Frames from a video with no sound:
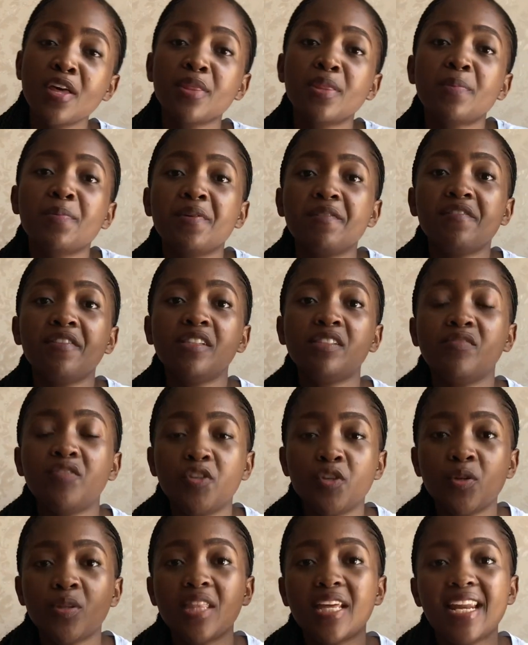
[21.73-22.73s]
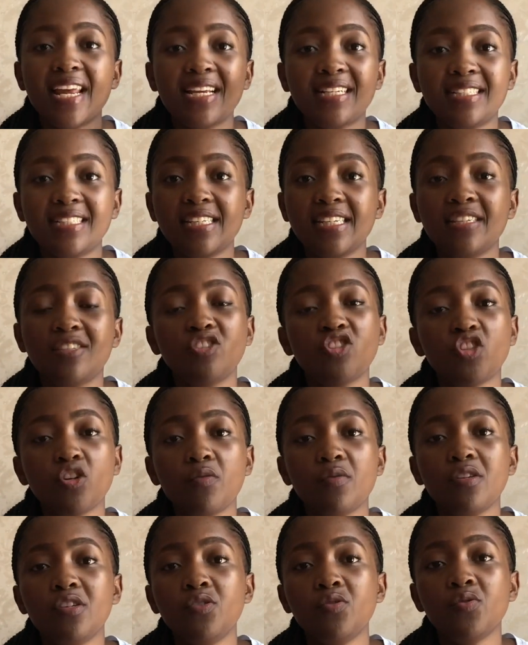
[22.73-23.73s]
the previous video that I did,
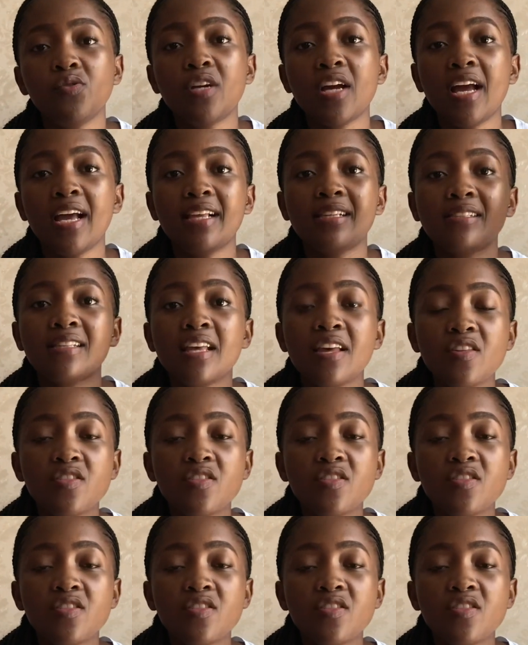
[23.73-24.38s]
showing you guys